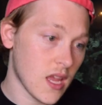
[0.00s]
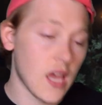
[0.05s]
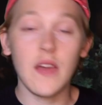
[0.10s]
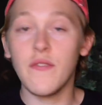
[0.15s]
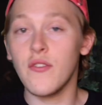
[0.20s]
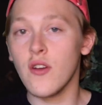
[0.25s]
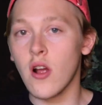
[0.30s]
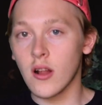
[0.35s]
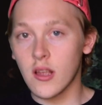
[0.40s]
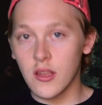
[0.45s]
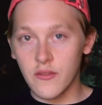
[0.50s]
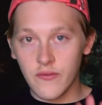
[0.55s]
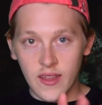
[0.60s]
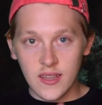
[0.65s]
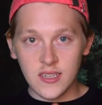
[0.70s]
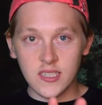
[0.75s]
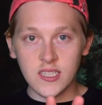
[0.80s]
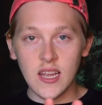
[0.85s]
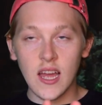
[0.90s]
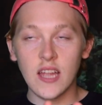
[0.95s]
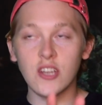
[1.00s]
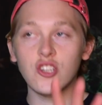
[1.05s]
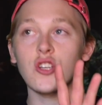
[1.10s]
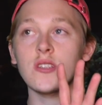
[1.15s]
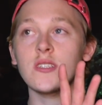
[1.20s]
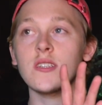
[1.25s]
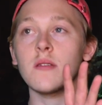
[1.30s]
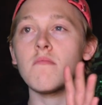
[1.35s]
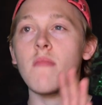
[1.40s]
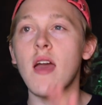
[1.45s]
If you aren't convinced yet,
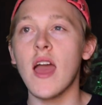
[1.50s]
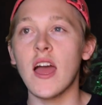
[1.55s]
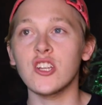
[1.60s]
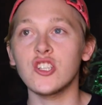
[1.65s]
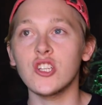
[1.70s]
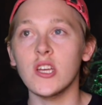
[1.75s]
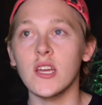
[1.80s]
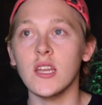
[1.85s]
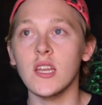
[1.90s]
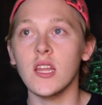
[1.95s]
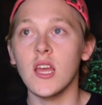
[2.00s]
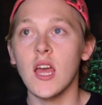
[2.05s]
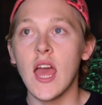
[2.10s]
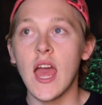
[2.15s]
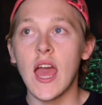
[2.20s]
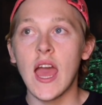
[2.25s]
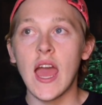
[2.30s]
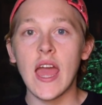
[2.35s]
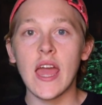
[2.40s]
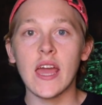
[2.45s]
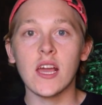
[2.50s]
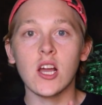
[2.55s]
just imagine a